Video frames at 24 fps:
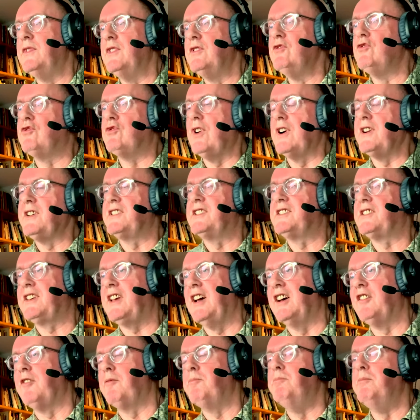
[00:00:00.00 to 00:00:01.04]
drugs
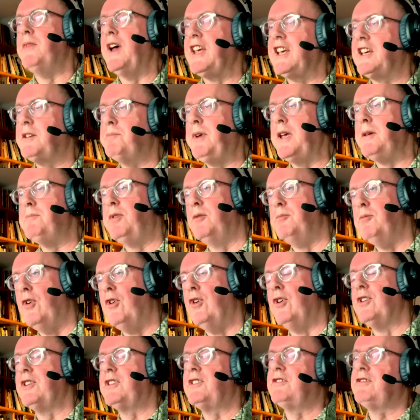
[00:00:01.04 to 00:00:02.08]
kind of make people
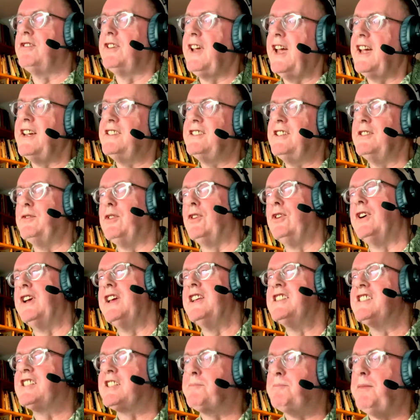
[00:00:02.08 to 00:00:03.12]
more creative or
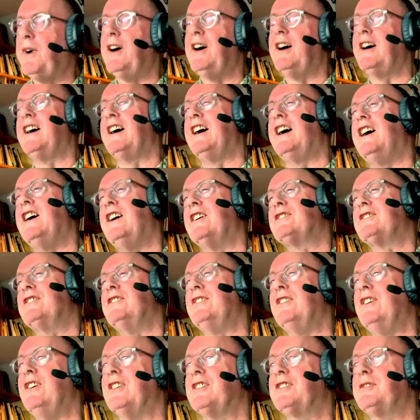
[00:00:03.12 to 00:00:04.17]
inspire art or
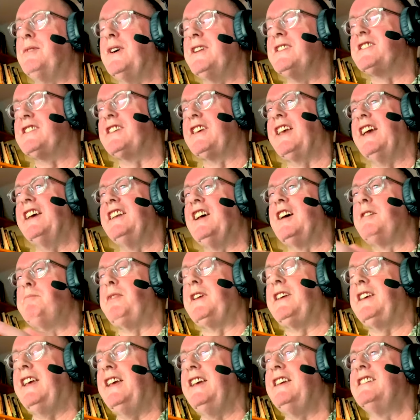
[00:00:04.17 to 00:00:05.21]
not. Once again, I'd
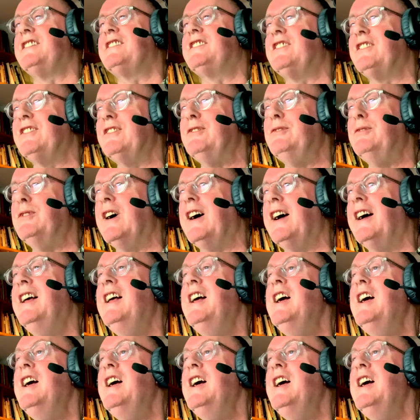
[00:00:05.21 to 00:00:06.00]
be keen to